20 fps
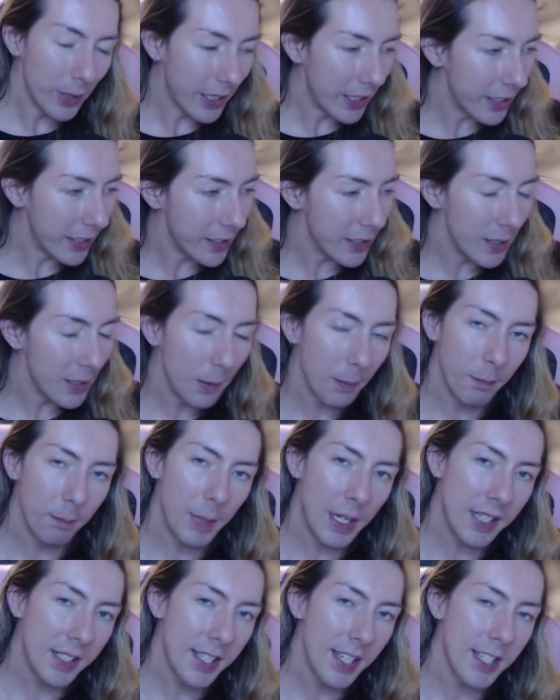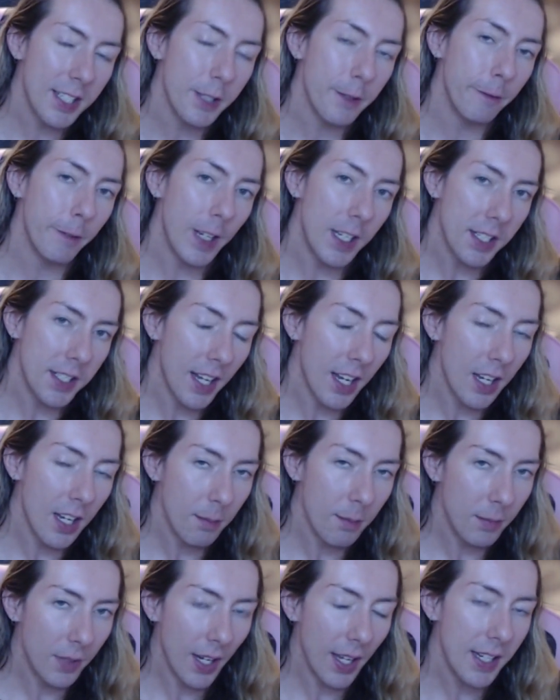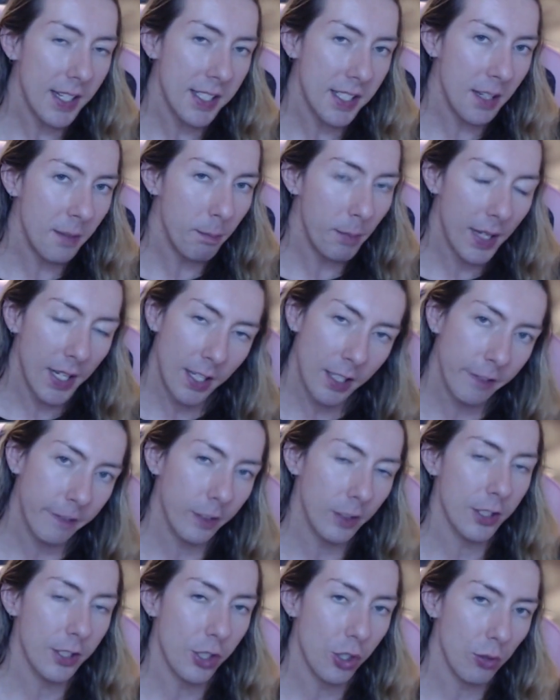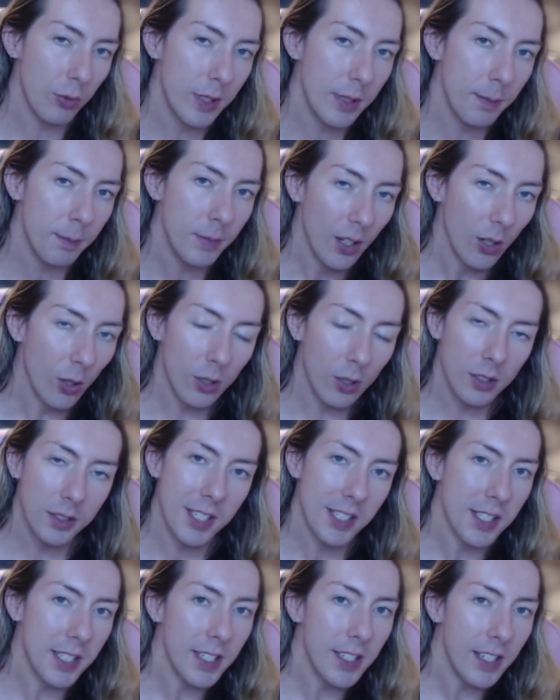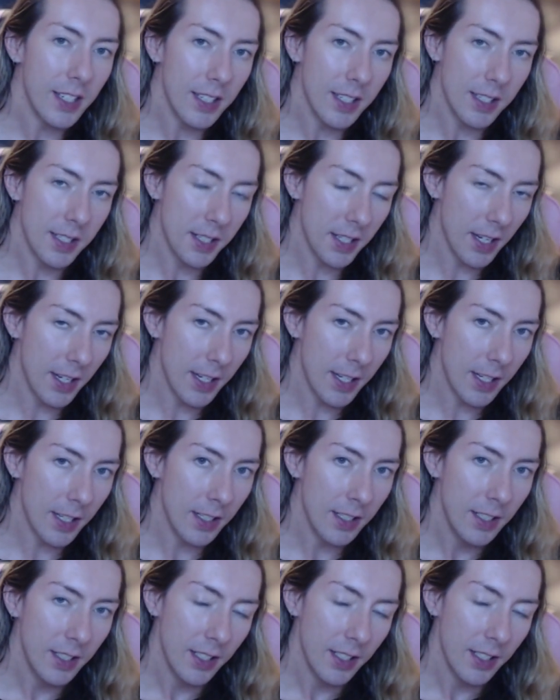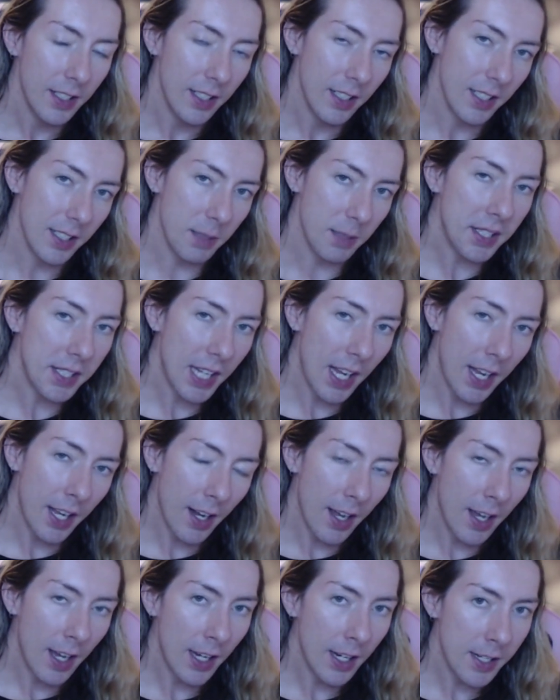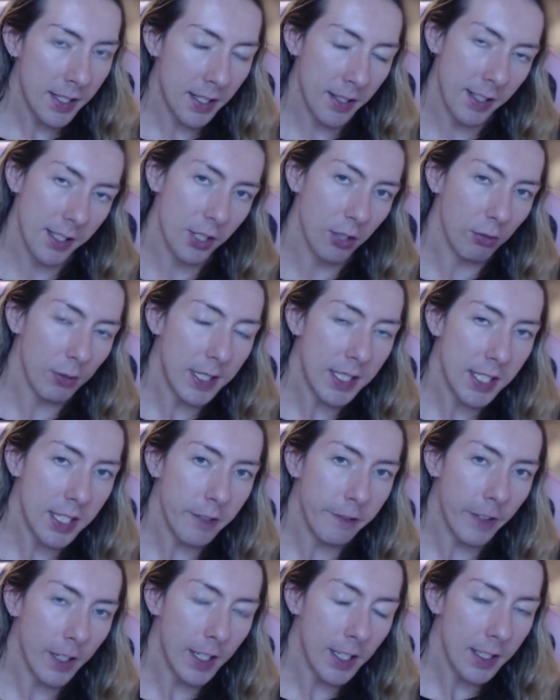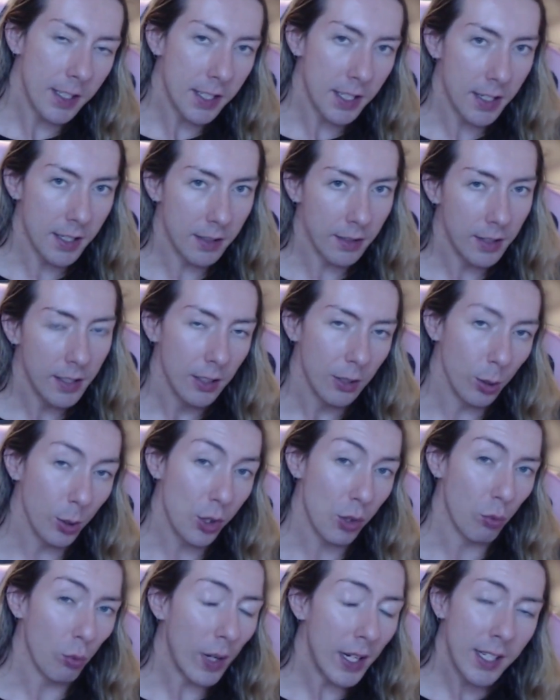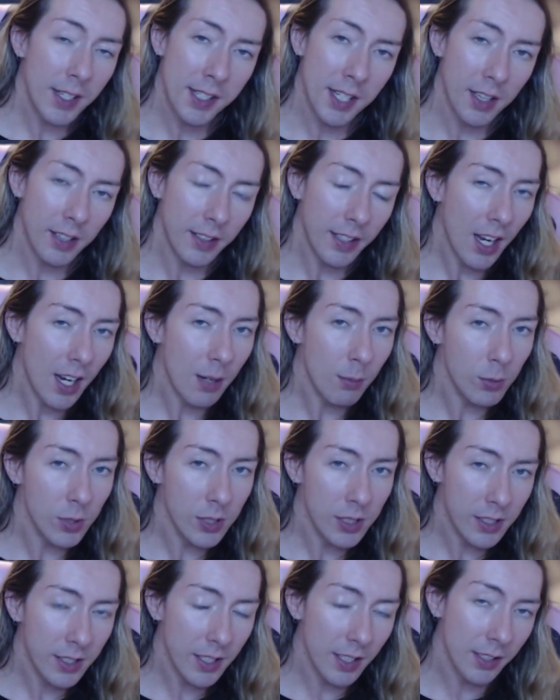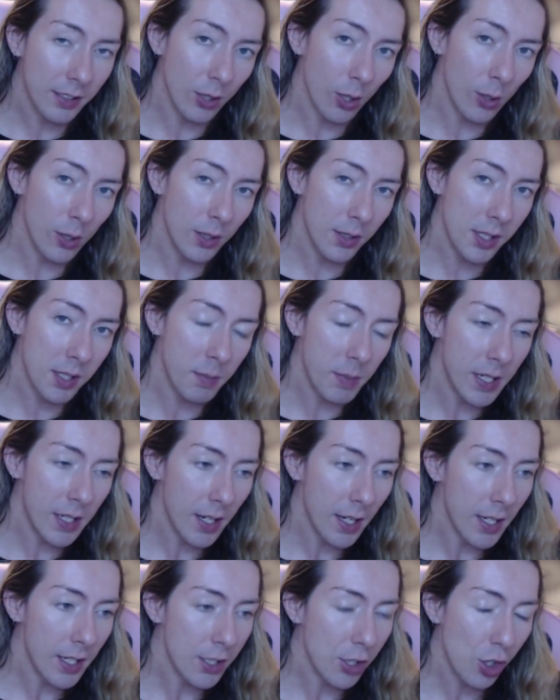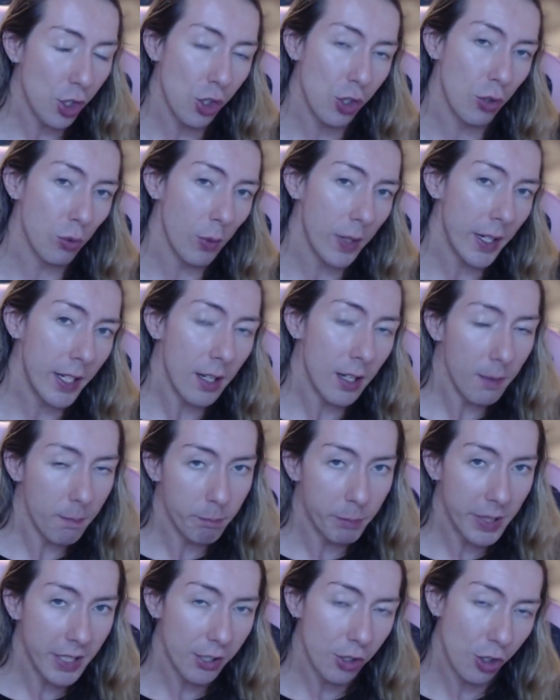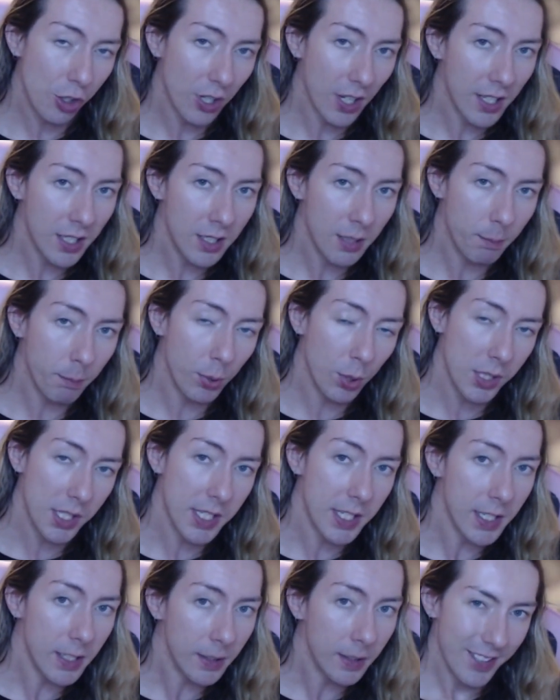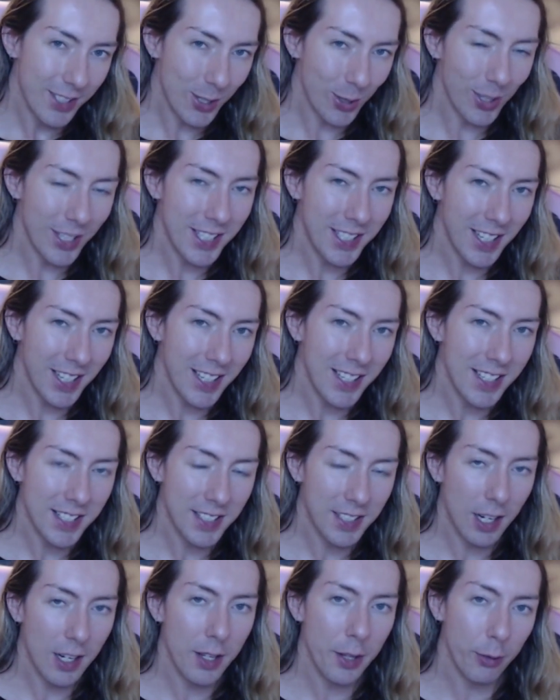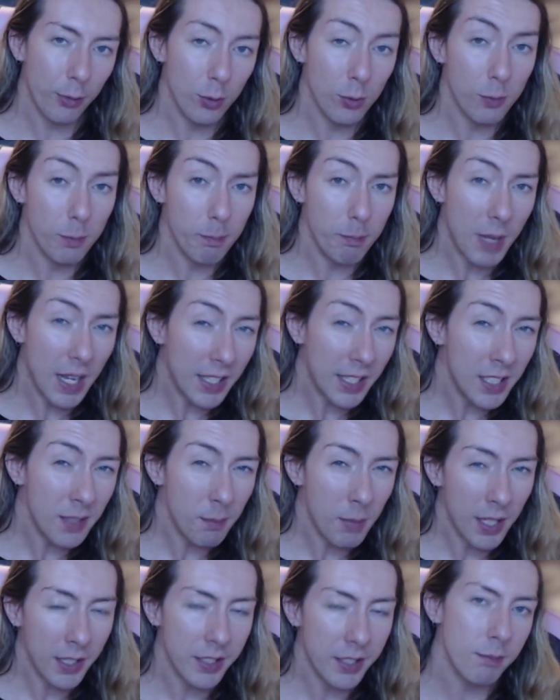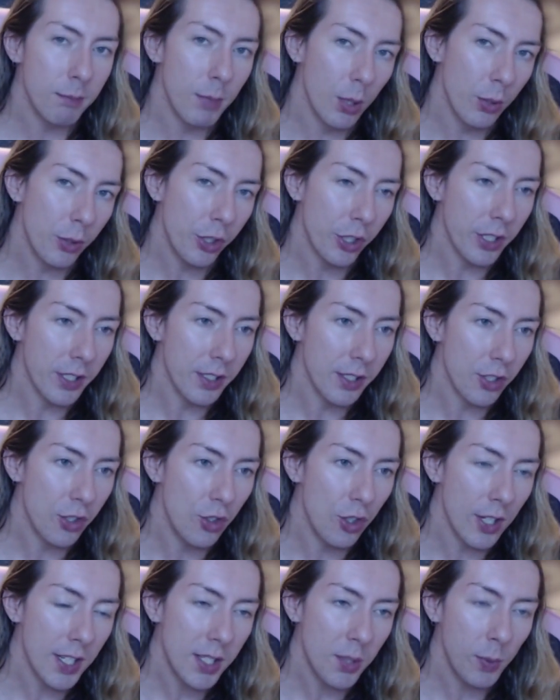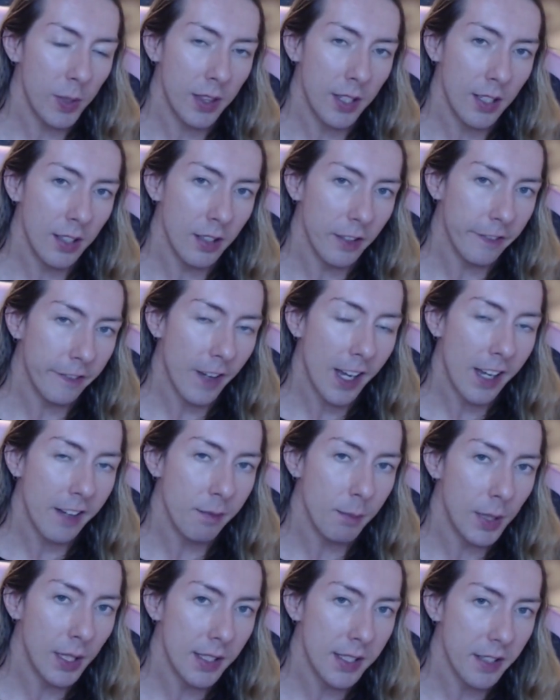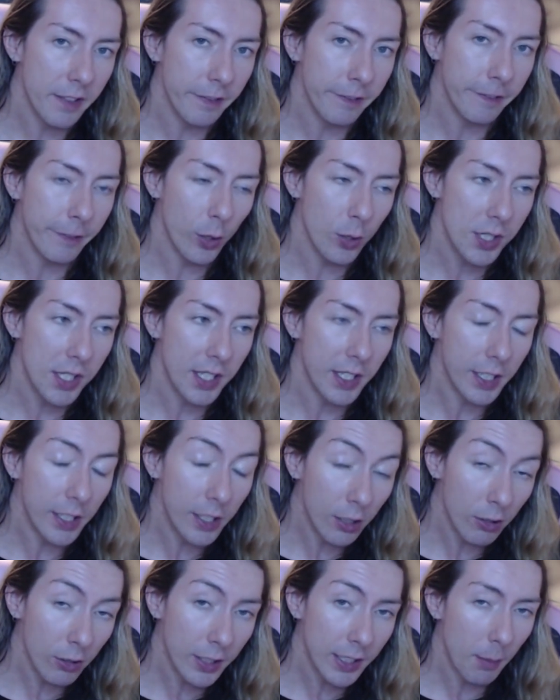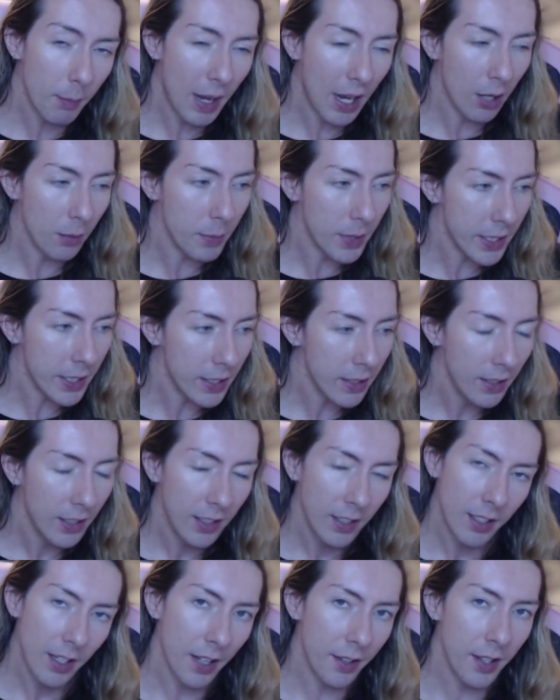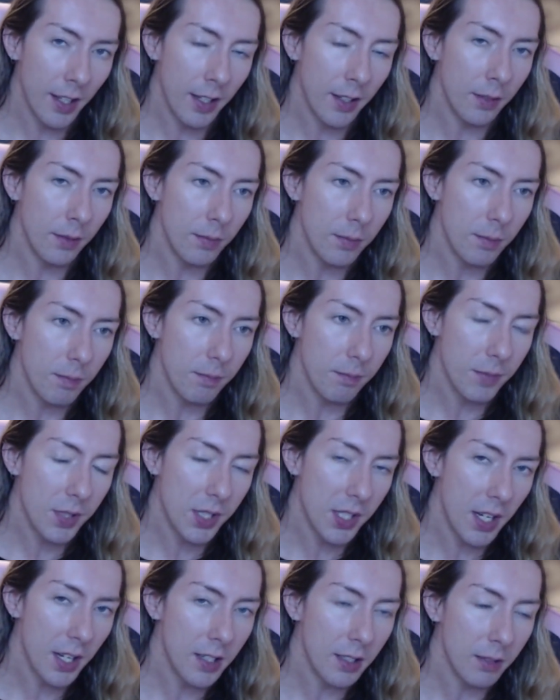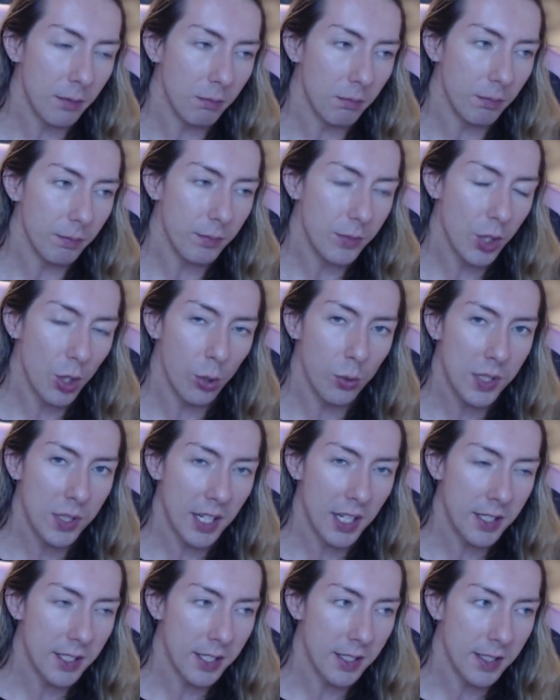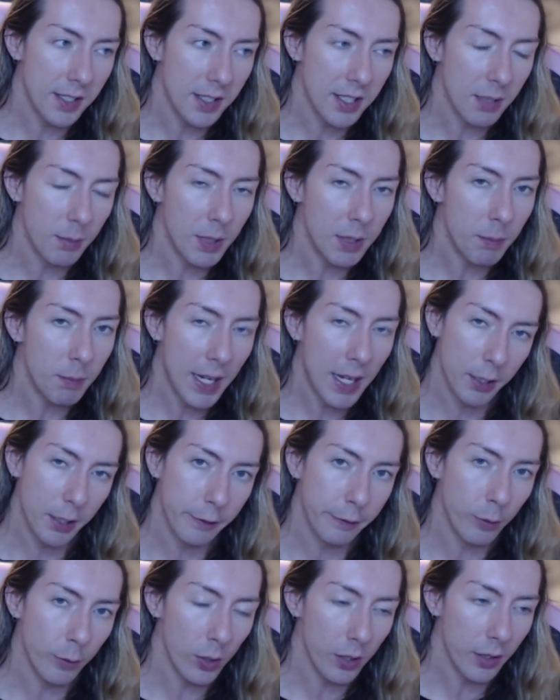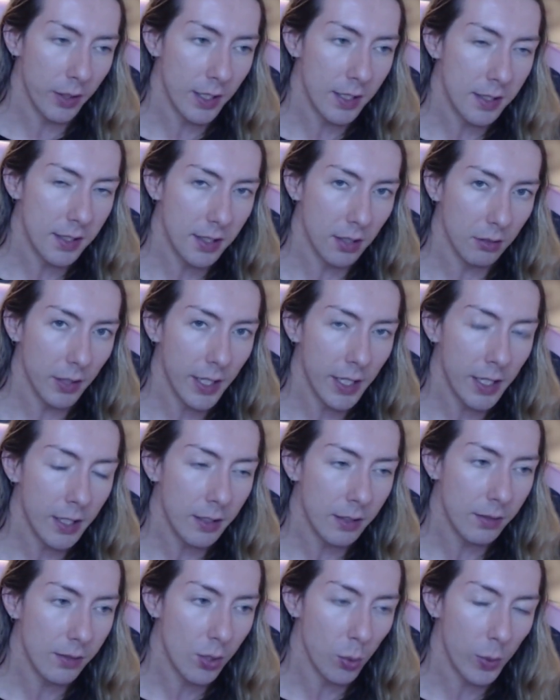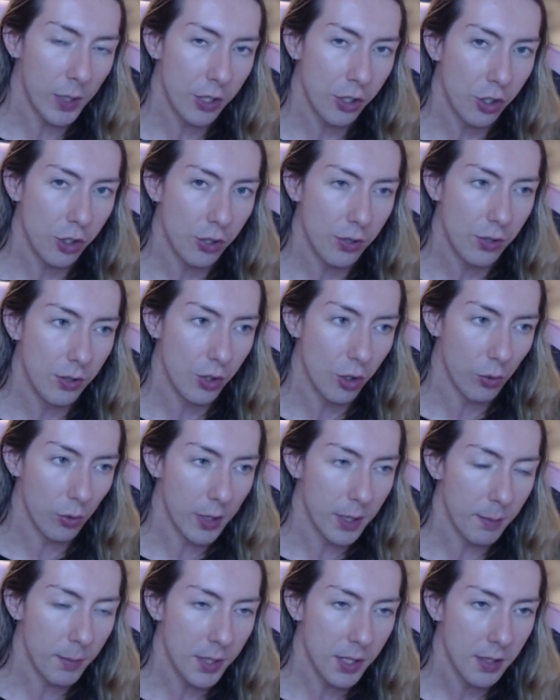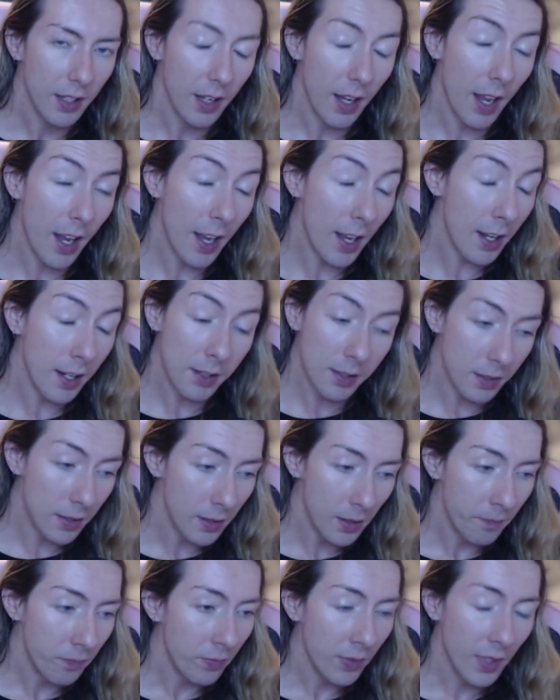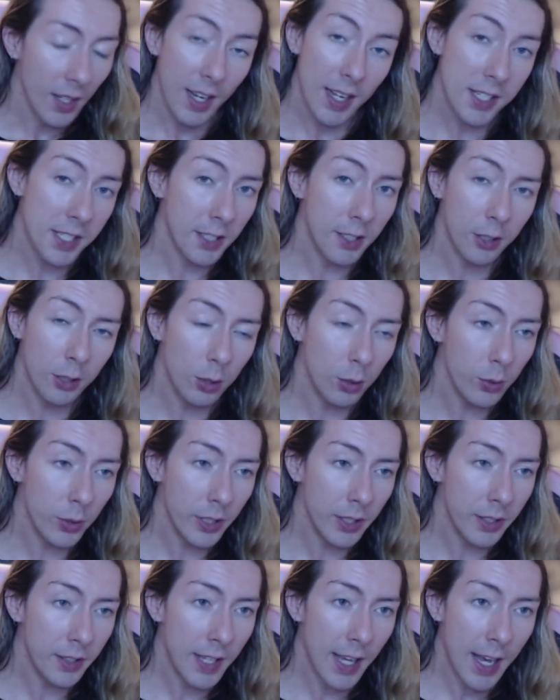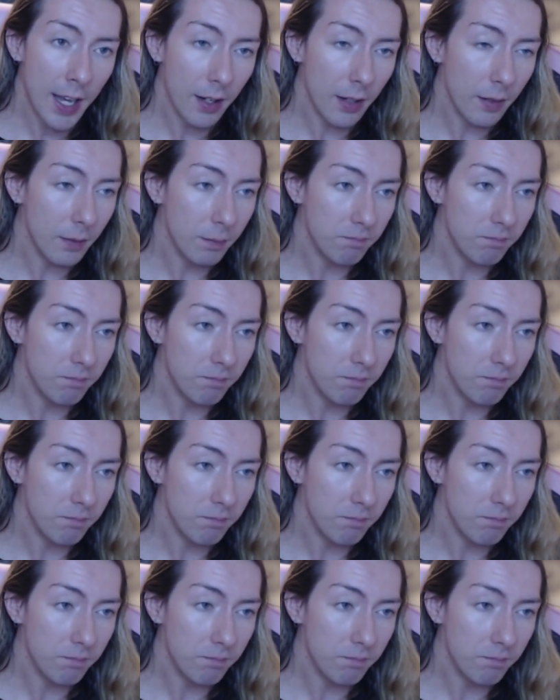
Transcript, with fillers: he makes his face cam nice and big for the stream, all to see his uh, his big sad eyes and his greasy face, and looks right into the camera and calls me a straight up bitch and a pussy. So this guy has gone through many, many emotions just within the five minutes of first hearing about me and then saying two sentences to me back and forth in delayed Twitch streams, and has concluded that